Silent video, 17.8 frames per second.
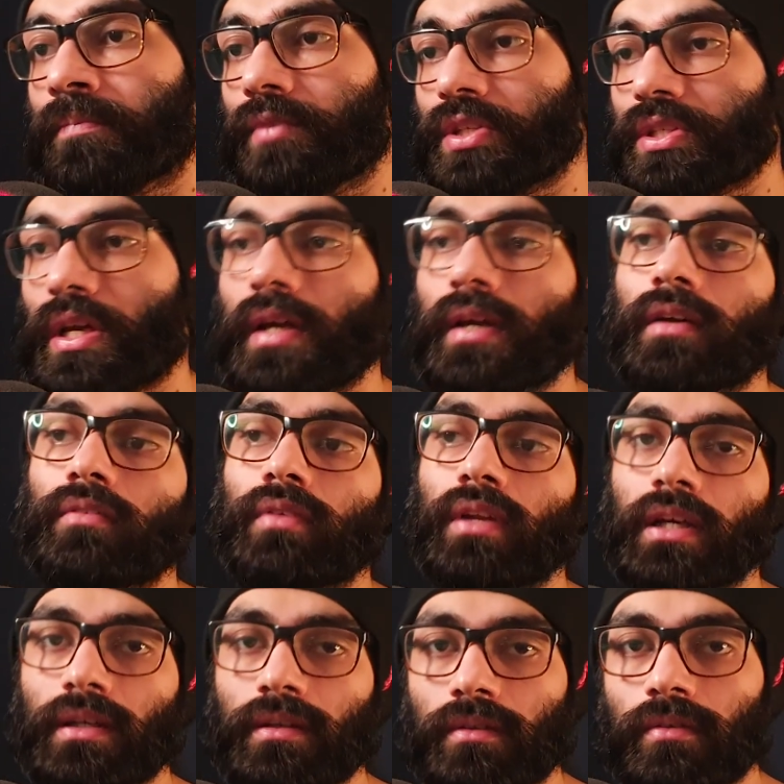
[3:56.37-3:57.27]
which I have
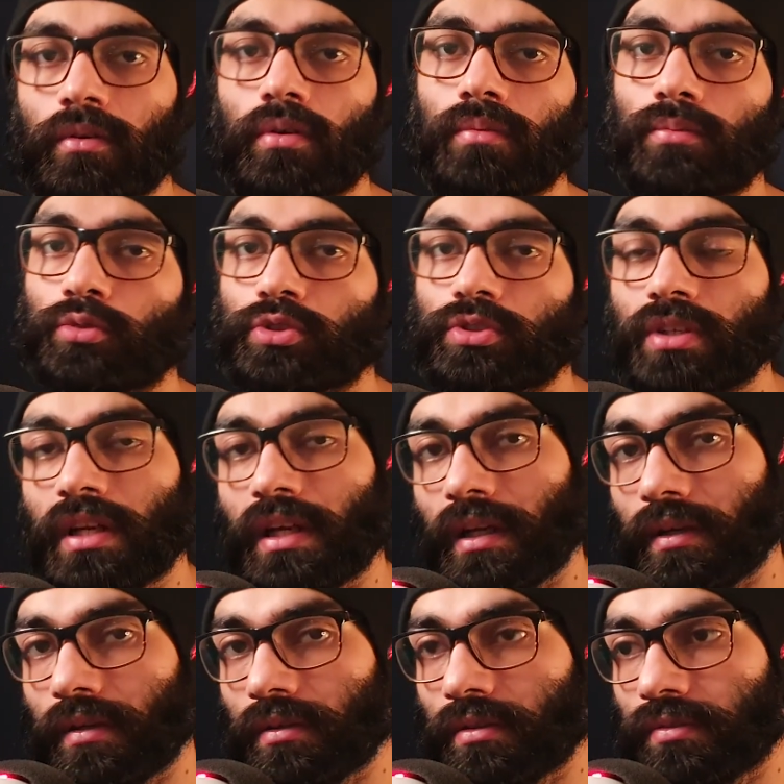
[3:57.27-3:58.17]
like almost
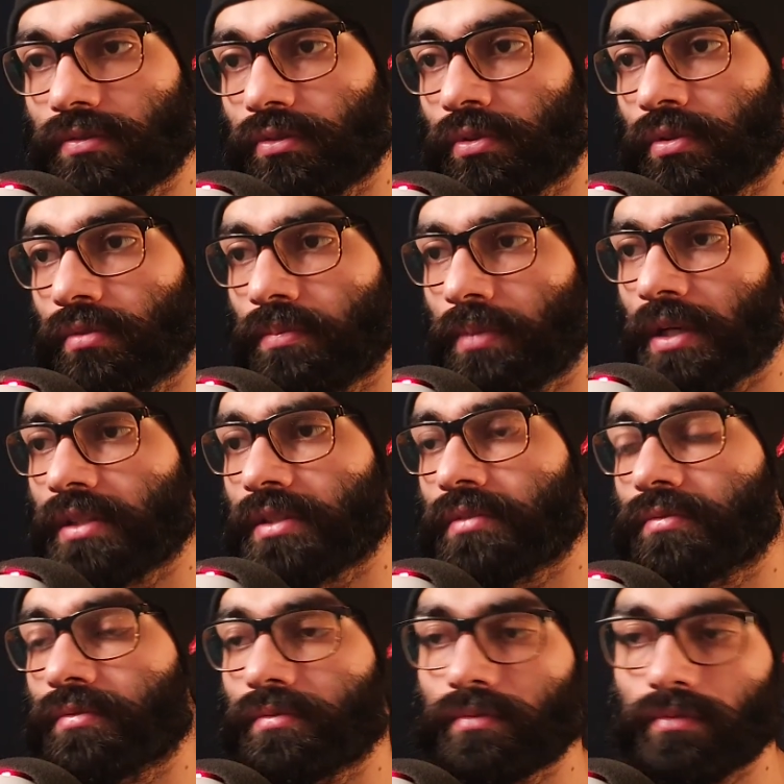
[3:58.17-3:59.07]
trained her for the
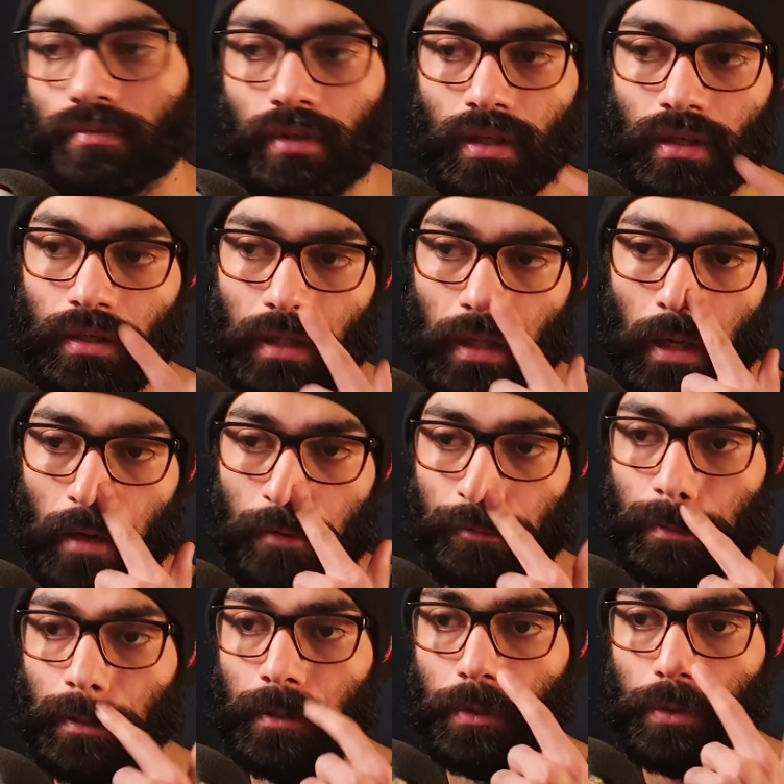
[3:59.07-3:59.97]
past
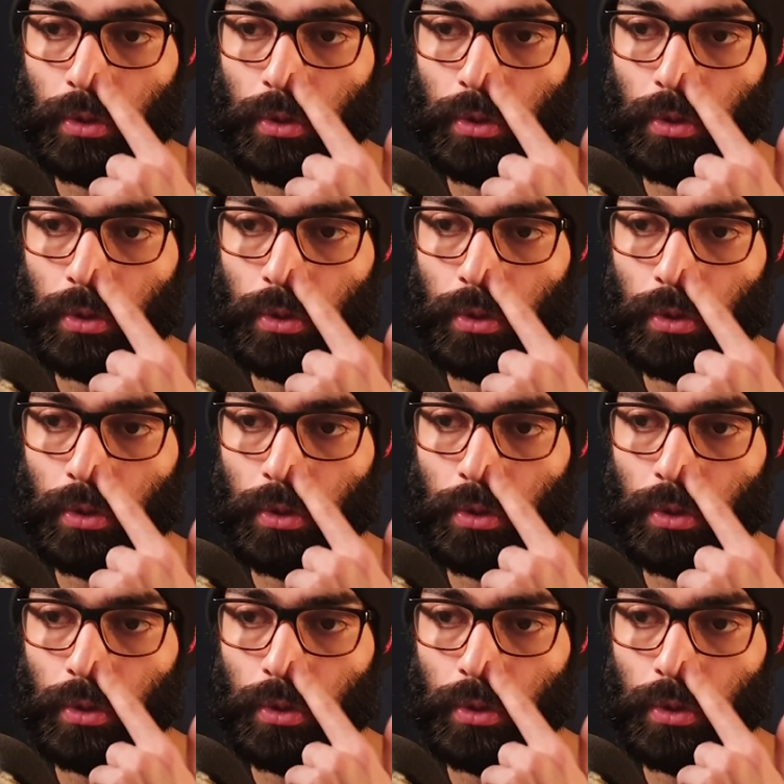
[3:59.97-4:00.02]
1.5 years or